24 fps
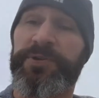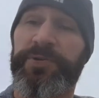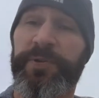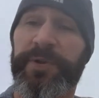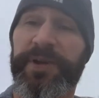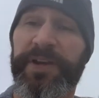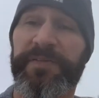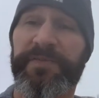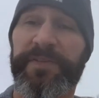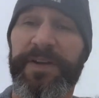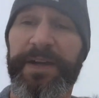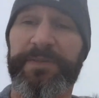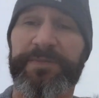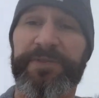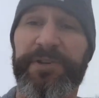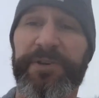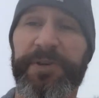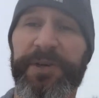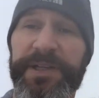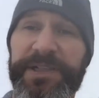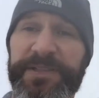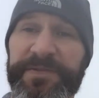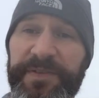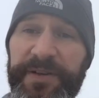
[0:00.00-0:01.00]
25
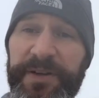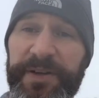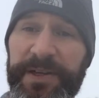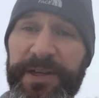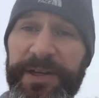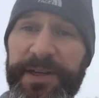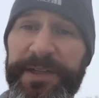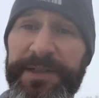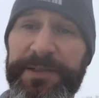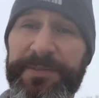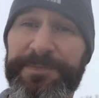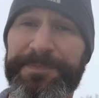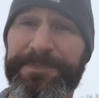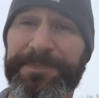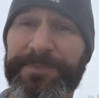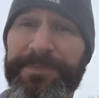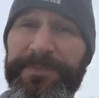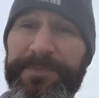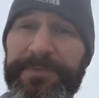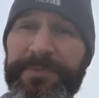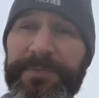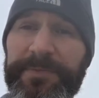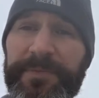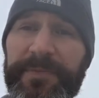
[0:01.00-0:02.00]
degrees Fahrenheit,
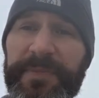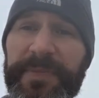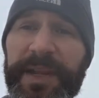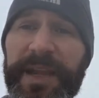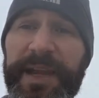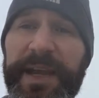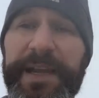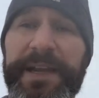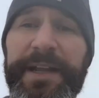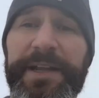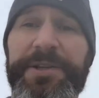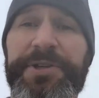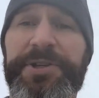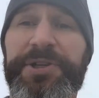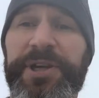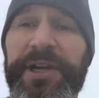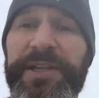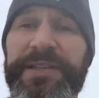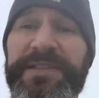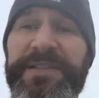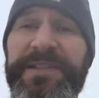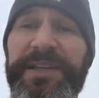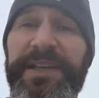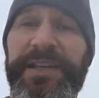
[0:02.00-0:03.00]
and it
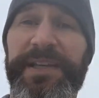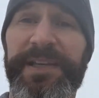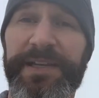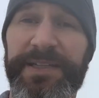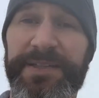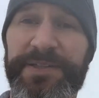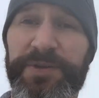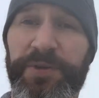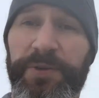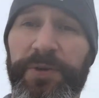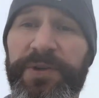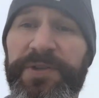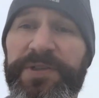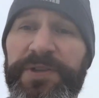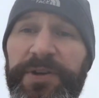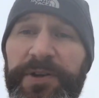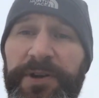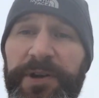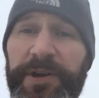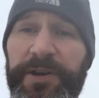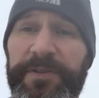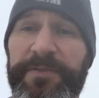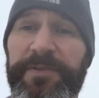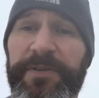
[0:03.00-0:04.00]
shuts the heat source
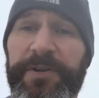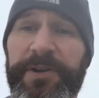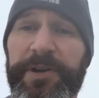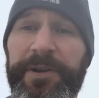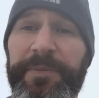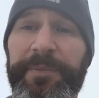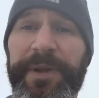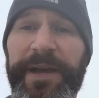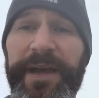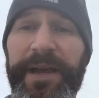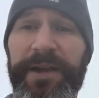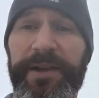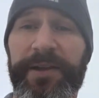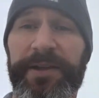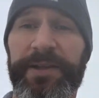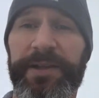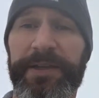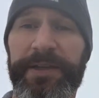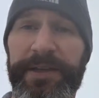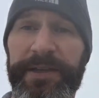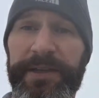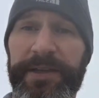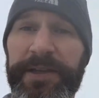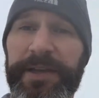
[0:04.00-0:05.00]
off
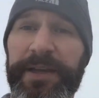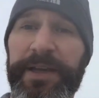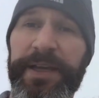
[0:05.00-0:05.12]
automatically